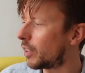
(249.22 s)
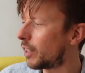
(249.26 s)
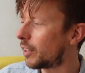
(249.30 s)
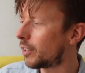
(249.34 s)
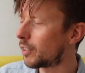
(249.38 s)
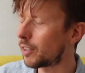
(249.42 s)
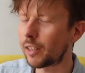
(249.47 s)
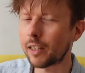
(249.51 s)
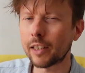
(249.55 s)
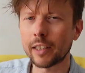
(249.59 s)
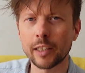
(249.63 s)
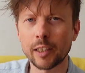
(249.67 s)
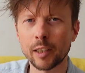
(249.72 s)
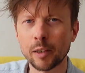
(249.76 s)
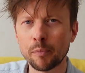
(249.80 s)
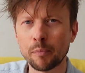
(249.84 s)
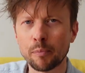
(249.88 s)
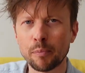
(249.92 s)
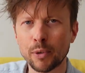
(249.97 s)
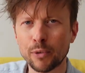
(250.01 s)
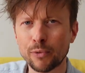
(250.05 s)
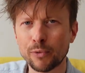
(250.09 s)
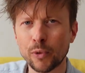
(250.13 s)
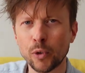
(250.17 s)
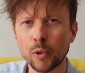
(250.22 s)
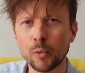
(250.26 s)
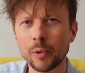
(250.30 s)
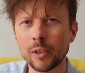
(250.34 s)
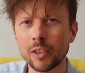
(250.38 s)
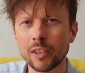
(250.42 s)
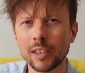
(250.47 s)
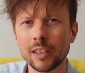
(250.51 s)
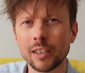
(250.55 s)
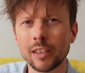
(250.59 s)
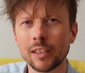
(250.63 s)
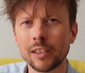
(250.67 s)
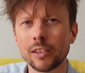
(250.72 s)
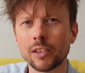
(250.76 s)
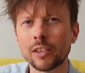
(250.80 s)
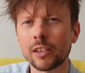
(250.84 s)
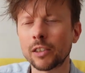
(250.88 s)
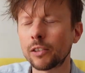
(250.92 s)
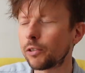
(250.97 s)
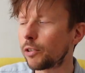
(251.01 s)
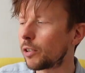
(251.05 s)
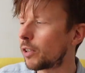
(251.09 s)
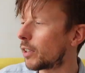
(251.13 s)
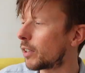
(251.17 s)
These are like a performance
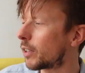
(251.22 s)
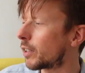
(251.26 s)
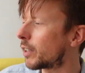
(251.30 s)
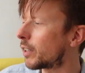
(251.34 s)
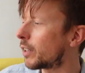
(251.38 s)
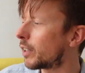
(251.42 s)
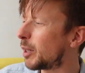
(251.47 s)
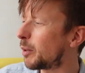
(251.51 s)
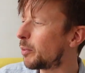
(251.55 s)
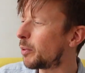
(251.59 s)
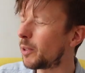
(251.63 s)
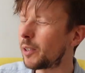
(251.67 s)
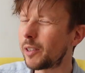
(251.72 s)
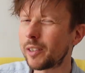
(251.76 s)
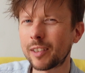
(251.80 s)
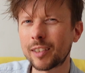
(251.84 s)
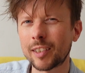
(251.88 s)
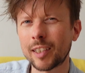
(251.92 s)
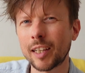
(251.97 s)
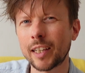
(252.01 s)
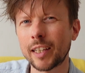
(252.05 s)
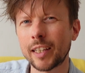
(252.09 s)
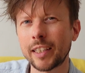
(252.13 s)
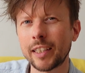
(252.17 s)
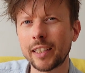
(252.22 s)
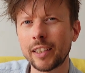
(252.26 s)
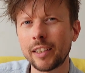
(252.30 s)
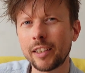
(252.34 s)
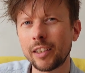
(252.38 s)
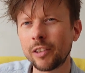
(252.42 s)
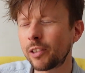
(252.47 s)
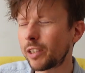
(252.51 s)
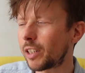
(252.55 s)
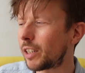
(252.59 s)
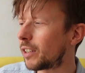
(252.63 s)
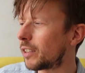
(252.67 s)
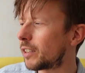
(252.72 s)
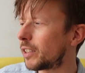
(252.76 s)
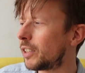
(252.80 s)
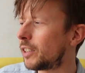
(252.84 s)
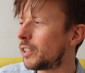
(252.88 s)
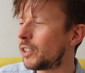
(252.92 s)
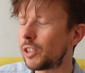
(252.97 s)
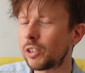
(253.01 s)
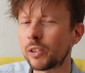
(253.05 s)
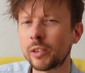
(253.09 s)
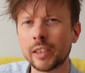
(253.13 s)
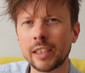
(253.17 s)
enhancing drug. People that say you can't
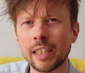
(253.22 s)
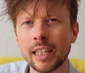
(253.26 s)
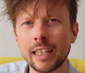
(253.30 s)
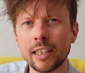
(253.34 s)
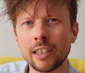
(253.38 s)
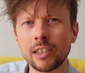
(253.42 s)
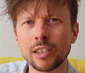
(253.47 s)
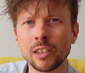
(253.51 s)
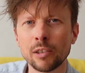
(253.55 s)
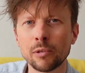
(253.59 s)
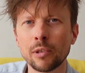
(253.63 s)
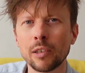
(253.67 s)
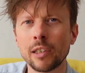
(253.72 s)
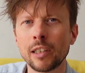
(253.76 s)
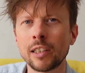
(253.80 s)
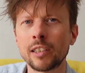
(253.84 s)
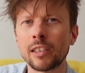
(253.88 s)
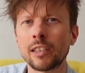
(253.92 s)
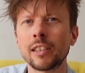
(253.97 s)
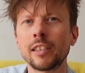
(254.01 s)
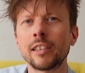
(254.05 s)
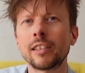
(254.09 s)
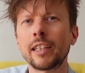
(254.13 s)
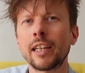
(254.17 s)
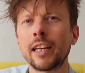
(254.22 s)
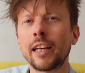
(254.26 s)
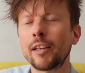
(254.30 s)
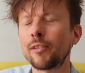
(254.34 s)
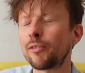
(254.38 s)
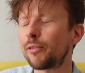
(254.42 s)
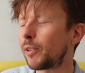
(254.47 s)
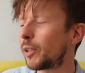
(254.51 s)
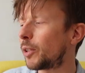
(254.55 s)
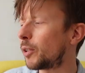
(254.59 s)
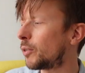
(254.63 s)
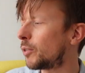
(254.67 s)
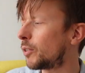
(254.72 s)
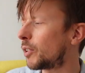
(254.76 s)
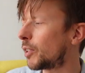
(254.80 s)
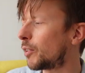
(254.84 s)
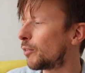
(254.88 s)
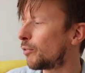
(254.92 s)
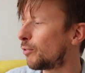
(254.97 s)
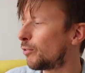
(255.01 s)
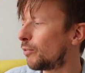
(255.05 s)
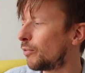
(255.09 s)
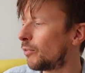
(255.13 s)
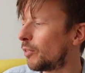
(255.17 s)
enjoy nature while listening to headphones
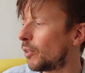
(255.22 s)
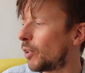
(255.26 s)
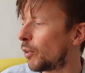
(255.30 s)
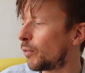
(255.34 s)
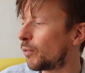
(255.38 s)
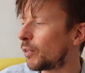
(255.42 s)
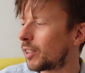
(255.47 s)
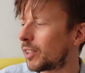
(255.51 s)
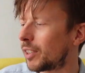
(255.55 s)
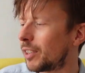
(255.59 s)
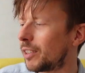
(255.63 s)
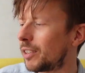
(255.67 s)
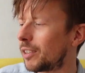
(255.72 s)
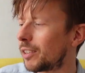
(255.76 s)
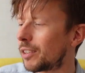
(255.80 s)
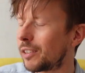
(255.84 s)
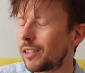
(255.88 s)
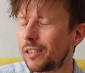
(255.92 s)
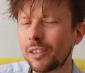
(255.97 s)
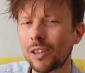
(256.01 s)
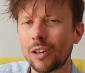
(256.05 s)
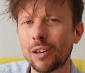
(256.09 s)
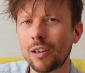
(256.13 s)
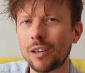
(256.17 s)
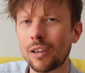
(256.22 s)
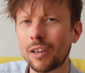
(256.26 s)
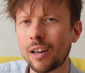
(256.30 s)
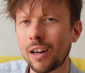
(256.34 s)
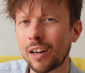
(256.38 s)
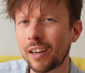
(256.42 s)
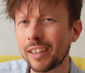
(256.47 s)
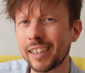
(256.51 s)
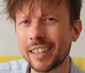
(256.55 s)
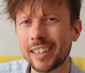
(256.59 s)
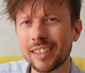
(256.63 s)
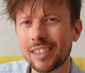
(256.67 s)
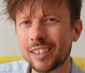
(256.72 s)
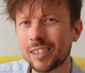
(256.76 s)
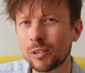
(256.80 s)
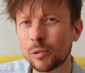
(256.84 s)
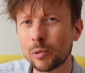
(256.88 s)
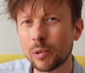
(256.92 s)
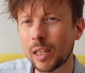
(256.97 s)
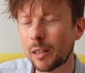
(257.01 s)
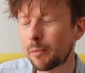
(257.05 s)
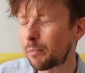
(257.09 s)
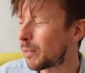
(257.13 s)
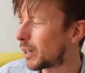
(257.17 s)
have obviously just not hiked all
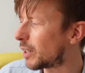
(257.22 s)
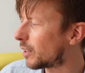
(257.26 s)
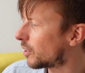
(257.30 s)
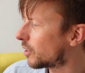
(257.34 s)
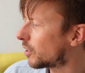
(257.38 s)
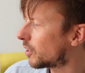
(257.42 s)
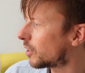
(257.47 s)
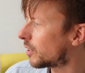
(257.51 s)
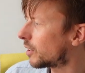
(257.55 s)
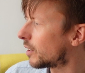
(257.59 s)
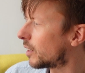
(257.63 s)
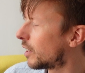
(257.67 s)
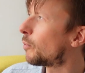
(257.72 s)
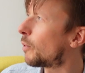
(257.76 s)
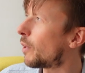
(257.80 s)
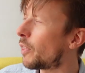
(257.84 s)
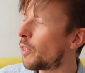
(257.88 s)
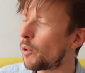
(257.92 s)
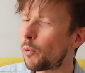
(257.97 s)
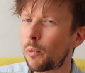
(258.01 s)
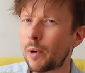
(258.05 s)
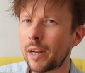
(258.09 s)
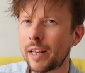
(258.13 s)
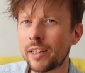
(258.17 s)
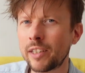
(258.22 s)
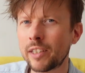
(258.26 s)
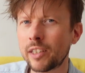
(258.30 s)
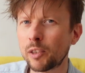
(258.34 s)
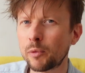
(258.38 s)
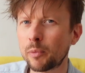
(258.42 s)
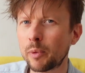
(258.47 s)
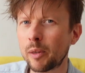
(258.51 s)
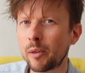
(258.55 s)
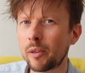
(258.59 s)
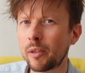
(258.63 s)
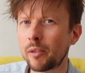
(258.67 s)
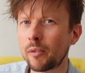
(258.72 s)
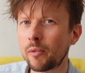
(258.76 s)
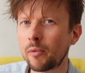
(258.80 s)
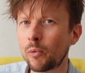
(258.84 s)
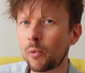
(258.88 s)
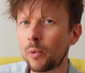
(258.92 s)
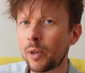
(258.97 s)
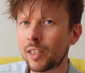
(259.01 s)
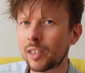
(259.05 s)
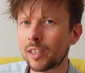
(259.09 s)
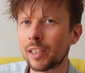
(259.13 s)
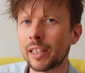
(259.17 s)
that much. When the wind has been
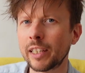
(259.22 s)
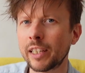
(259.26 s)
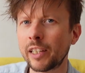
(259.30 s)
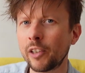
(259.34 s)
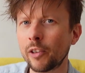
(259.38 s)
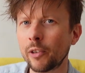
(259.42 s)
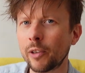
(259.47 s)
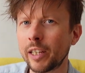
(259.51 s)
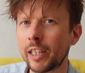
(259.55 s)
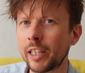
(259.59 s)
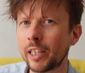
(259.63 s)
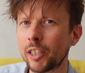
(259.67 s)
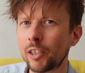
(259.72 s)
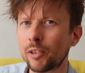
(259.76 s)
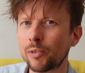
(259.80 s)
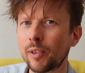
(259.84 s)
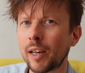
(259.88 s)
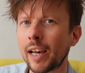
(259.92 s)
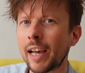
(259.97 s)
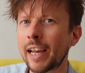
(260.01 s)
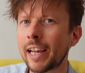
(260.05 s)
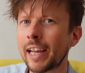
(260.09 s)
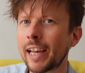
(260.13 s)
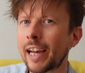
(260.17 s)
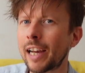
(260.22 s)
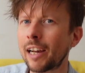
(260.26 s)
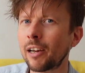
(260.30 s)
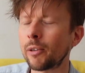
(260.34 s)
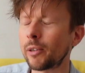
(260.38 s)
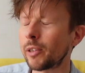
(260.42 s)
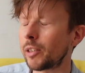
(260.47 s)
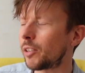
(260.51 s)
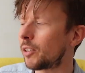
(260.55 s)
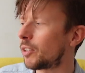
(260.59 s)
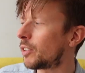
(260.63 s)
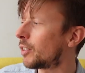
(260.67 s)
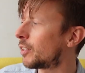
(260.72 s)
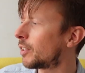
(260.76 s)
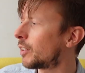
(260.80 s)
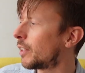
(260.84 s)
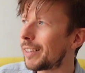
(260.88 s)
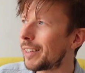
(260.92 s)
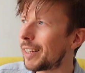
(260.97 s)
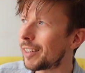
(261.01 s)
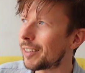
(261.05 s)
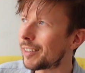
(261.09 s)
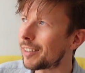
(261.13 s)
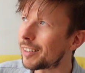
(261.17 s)
whistling in your ears for 8 hours,
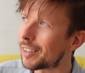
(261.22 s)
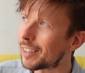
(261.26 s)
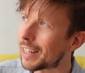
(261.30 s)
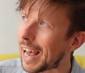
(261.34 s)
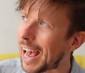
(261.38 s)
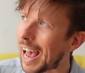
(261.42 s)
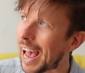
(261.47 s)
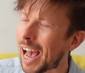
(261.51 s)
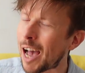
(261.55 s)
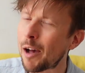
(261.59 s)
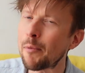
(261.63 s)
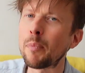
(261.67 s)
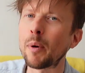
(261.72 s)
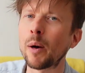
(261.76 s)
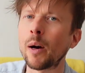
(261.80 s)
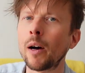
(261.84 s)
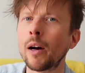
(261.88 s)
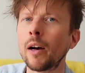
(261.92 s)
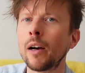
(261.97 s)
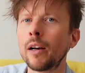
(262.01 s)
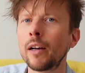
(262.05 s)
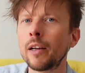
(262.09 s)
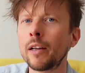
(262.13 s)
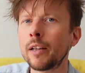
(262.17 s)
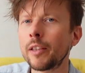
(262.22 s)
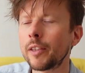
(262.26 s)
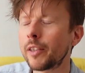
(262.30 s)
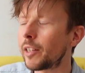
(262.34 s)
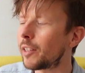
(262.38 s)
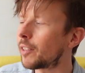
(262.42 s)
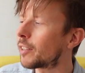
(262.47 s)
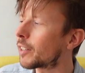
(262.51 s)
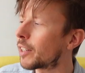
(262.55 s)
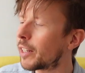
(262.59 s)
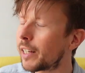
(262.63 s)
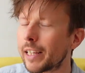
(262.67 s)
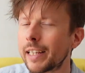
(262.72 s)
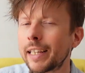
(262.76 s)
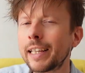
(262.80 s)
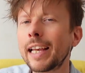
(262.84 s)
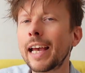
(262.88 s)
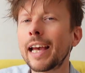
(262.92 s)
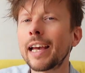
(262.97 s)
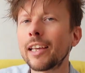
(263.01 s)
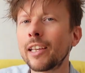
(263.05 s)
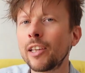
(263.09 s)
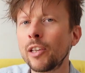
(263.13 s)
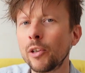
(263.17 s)
it's ABBA that's going to
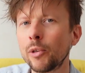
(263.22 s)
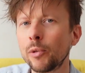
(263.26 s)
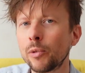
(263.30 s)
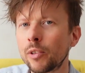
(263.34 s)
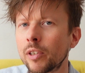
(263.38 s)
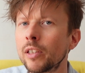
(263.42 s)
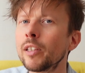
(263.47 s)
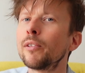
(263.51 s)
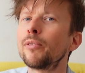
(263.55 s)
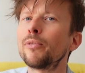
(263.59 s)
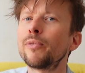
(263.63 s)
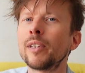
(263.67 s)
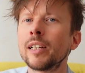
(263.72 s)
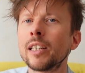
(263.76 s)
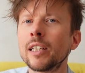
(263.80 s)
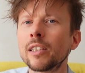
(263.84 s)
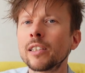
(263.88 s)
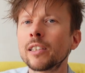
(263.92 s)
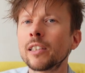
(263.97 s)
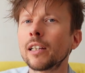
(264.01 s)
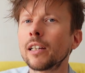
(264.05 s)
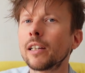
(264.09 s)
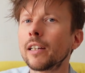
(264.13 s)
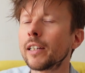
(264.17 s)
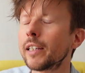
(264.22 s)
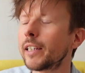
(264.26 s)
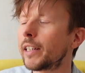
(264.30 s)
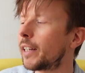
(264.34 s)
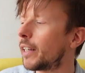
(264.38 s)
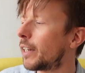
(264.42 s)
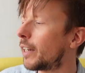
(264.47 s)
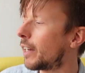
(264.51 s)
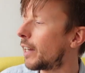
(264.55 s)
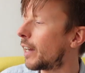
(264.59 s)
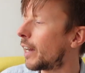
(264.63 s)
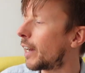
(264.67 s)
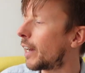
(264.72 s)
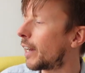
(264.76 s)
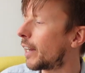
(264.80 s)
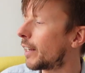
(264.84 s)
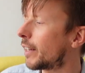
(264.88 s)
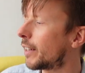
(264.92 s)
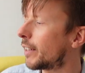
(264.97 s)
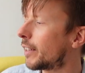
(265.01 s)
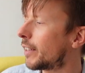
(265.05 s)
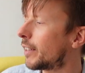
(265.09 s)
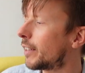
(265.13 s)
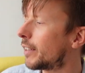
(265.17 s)
get you to the finish line,
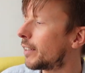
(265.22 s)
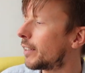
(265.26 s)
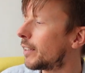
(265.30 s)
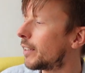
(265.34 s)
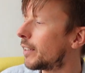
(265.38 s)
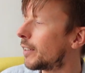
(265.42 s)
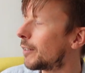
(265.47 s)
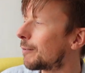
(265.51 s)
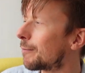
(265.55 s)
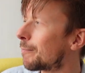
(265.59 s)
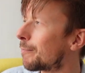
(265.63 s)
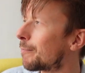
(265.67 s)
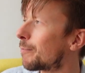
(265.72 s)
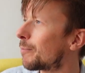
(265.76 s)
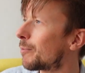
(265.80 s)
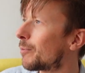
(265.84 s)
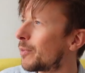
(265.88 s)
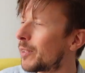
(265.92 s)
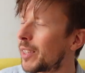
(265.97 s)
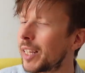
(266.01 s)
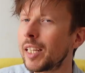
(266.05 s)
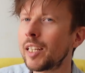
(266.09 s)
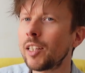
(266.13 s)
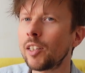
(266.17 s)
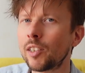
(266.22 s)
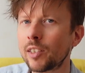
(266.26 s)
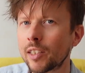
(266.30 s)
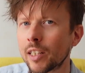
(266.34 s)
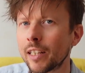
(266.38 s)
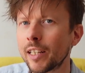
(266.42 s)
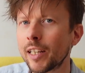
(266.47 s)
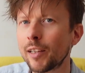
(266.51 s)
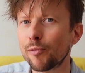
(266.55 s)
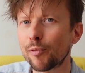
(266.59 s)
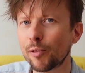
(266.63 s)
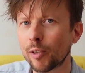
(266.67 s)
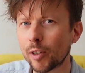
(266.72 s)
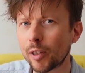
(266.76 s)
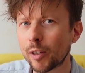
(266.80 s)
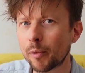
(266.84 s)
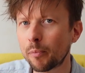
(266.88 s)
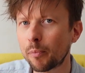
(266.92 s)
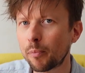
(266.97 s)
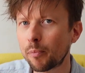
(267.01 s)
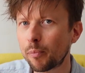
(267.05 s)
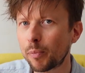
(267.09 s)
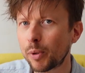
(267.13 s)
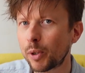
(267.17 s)
and these deliver
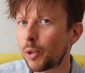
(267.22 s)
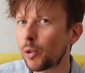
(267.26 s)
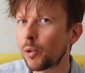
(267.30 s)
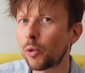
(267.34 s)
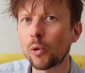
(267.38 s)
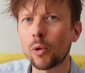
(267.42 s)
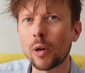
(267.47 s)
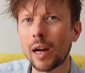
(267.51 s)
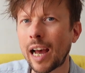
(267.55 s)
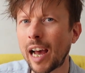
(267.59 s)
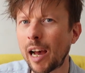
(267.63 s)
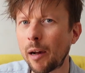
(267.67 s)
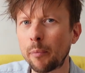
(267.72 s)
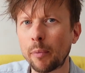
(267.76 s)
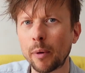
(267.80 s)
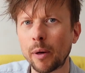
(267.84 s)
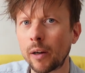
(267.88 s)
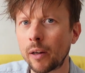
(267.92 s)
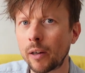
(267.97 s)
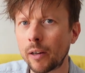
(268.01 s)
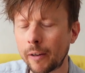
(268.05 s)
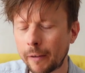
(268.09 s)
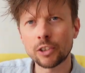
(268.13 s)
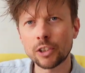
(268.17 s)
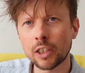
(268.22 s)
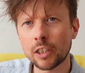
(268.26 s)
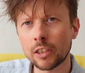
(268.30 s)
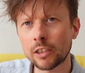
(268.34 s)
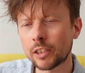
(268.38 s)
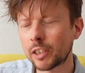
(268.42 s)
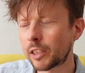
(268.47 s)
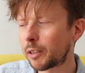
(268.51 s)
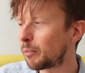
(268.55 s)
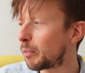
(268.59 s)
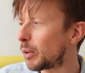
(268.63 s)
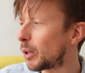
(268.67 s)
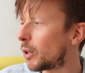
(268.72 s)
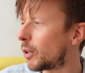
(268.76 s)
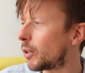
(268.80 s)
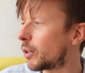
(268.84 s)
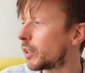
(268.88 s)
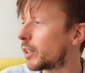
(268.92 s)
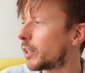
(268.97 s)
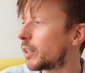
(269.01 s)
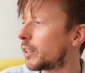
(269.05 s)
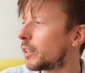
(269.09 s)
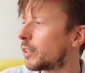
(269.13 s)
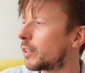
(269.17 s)
pure ABBA. Charging
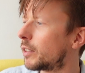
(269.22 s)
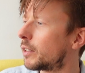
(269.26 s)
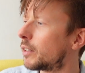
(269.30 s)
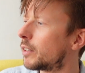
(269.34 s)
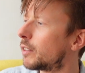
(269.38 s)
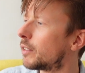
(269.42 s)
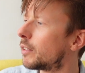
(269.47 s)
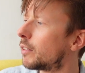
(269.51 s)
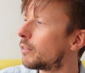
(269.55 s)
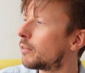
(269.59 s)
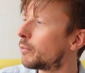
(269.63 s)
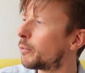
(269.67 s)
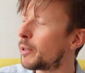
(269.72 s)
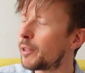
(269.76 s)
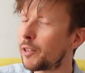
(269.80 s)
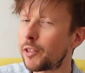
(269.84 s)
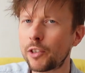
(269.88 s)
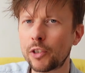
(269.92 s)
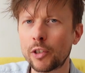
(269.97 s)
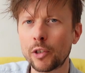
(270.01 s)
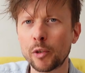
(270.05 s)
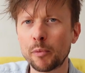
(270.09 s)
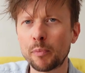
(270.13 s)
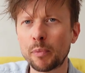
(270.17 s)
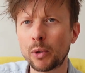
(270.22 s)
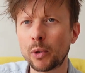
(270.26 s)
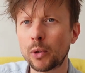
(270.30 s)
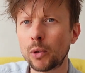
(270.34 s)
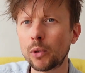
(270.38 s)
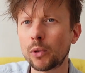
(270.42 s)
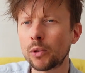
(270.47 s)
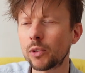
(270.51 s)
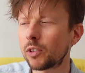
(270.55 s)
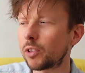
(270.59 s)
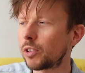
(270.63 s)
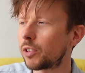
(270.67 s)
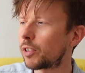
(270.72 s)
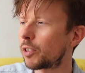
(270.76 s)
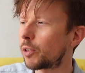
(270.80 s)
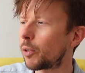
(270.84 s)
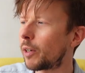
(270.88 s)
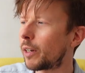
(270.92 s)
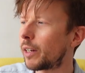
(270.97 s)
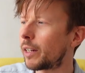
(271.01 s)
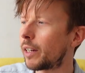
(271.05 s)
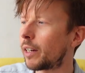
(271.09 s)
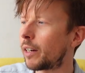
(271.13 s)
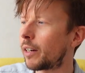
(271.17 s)
block with 2 ports,
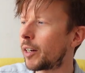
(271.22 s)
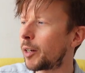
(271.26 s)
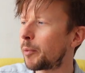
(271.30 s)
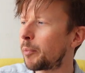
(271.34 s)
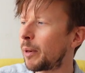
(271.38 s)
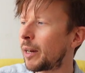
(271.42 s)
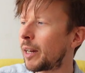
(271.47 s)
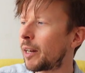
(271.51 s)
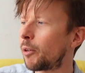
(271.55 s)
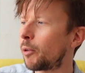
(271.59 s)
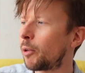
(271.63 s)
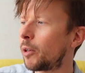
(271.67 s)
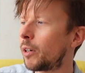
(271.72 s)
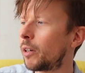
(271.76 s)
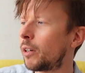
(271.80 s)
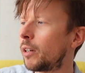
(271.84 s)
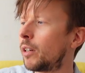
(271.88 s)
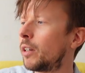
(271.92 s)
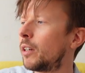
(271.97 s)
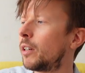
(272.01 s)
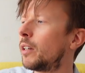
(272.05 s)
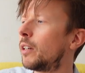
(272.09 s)
quite high power.